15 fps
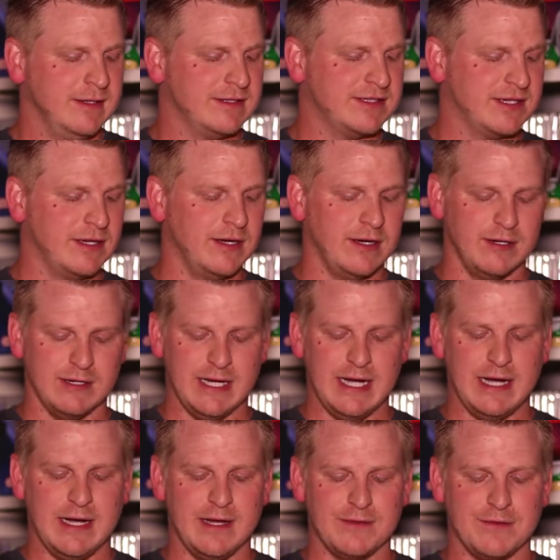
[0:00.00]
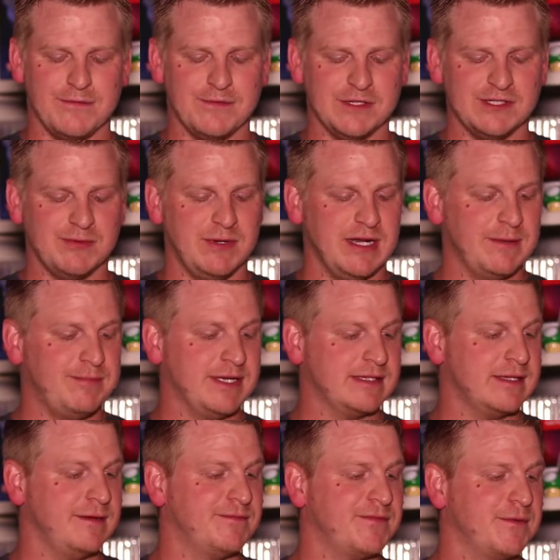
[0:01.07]
So the first one I
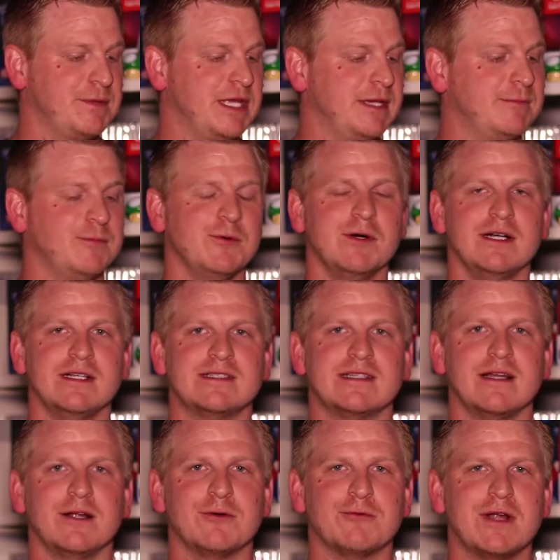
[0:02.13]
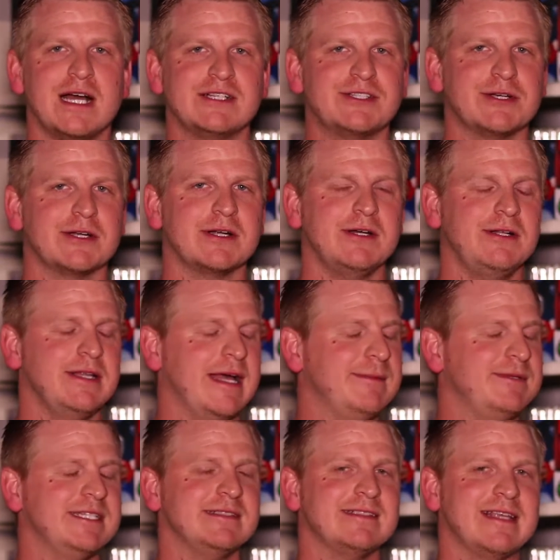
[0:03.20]
picked up from him was Roger
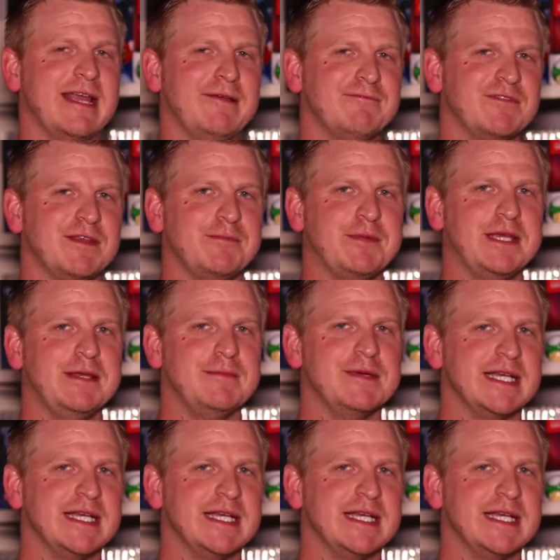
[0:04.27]
Clemens MVP